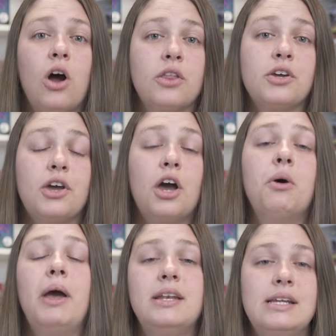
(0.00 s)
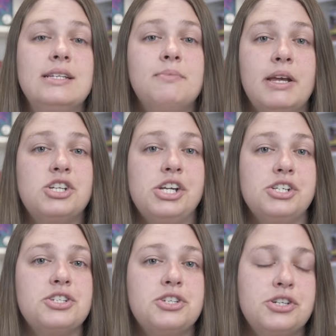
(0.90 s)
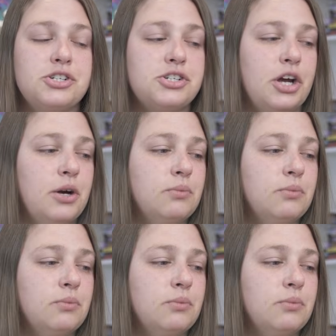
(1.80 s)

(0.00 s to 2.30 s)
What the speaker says: on the go and need to make changes to your show.